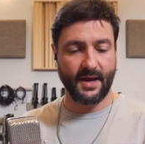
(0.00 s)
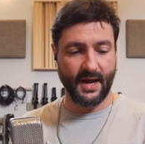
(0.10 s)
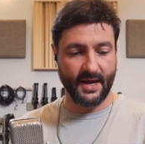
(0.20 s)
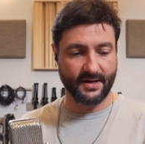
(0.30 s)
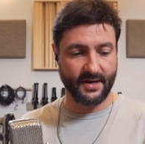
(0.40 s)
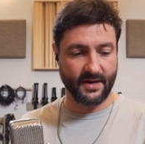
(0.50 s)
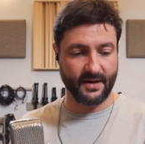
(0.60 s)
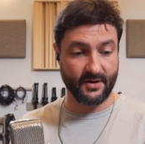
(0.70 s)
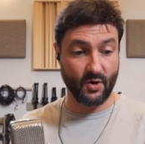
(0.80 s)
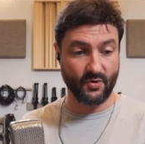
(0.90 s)
And
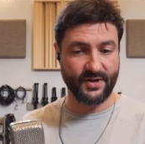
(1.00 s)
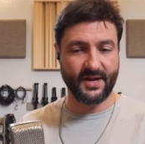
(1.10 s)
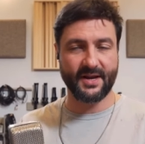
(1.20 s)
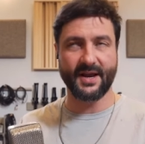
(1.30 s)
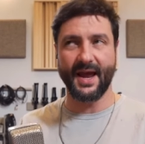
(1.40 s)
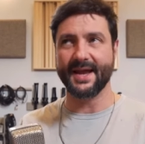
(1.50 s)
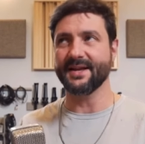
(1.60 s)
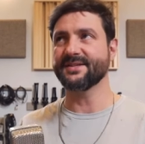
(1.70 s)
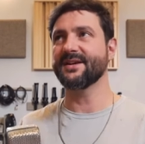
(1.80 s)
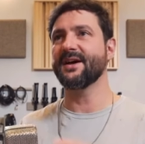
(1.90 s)
uh, Cole did it, and
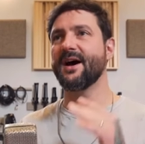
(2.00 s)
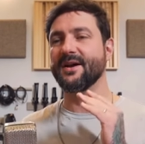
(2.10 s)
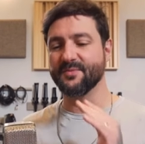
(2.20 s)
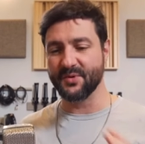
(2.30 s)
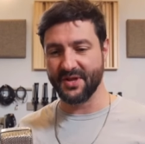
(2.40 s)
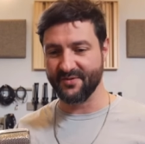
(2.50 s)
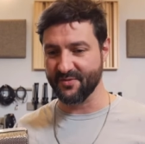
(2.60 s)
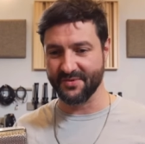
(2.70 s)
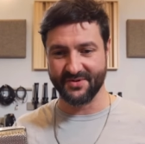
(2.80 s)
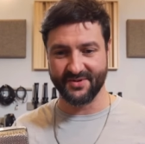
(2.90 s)
it's
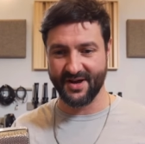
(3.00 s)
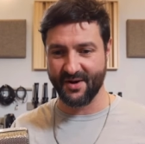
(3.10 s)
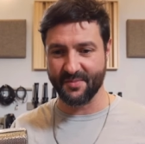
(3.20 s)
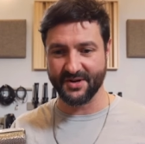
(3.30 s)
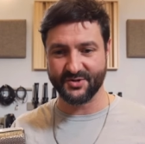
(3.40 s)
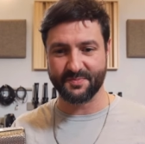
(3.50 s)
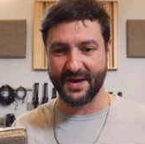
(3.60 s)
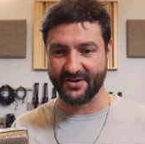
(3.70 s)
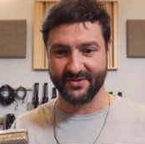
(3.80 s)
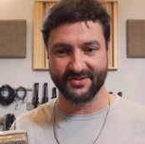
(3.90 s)
unbelievable how much
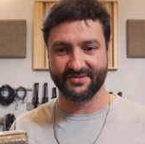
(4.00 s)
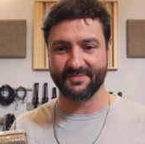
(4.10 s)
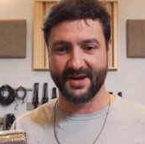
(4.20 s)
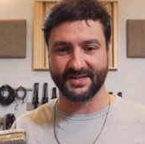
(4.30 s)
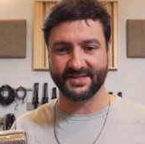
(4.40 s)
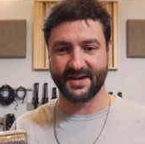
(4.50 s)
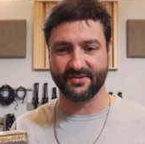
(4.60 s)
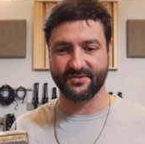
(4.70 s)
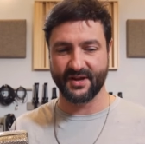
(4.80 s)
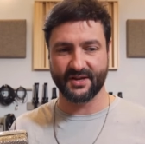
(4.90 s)
better wow. this bike
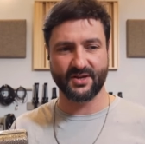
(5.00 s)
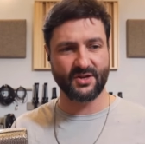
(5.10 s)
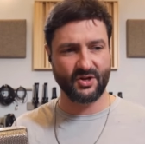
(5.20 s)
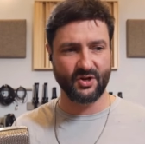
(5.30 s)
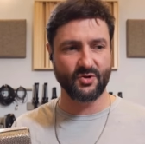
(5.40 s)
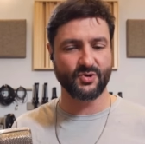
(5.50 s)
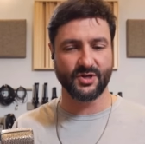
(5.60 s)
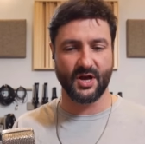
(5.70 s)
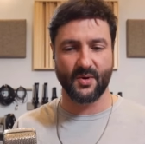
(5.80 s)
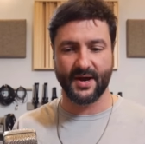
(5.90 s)
sounds. Like huge
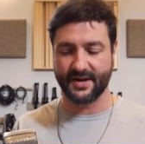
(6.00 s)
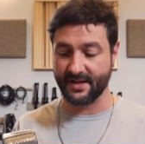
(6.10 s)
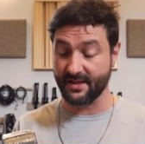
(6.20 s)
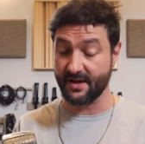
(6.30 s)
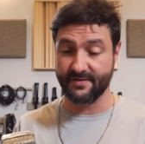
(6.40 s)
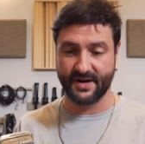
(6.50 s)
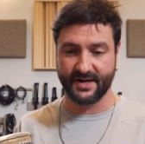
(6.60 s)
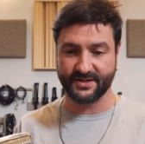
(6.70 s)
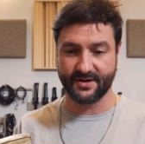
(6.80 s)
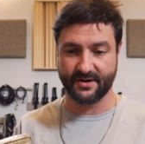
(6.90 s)
low end. I love it on
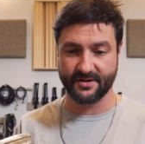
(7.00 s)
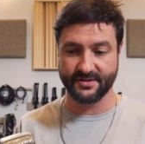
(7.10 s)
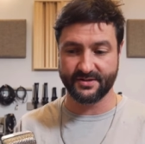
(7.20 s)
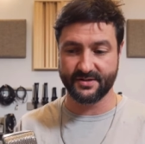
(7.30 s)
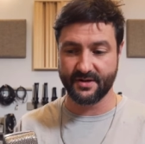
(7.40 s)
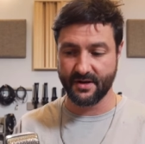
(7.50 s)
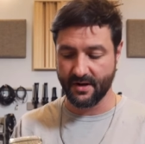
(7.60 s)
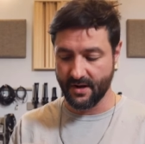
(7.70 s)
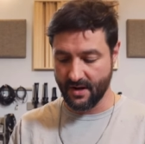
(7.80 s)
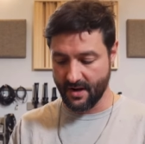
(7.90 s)
guitars.
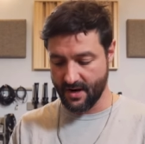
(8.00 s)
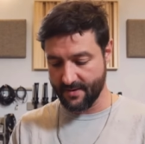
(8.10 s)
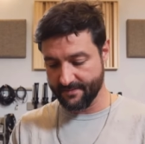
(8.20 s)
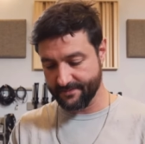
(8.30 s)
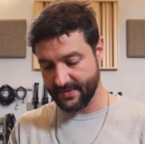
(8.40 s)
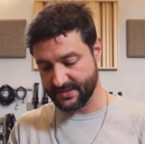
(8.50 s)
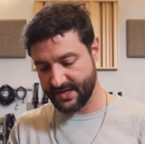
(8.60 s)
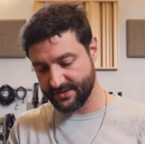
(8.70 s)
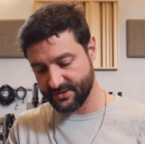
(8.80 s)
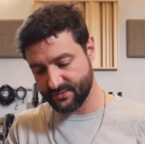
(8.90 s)
Um, it's
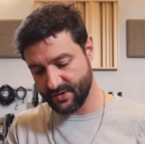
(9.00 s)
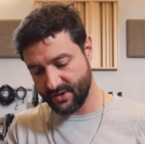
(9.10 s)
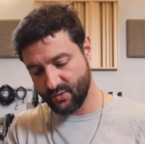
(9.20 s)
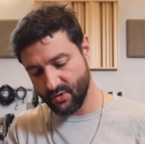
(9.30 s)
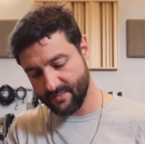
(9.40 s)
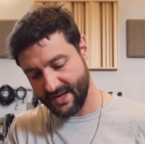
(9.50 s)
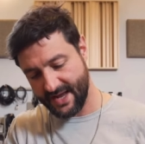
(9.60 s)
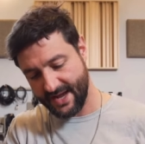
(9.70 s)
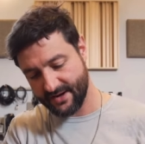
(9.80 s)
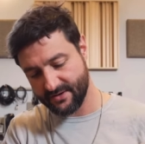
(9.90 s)
got this really cool
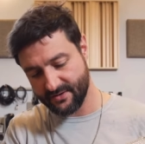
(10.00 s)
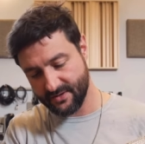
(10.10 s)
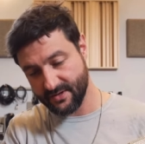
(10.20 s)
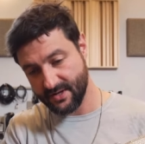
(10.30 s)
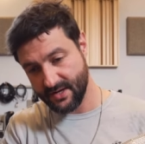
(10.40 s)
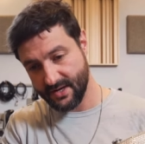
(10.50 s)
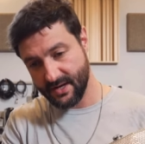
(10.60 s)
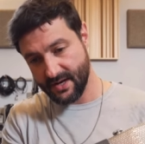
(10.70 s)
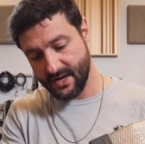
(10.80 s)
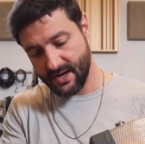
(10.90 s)
mechanical
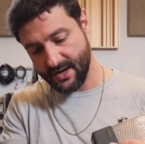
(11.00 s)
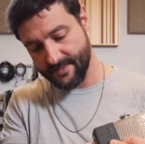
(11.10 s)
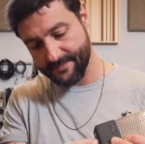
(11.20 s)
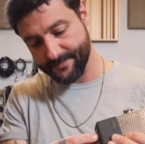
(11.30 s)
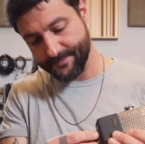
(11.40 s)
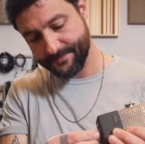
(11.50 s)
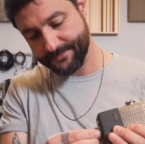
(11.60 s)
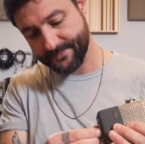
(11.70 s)
um,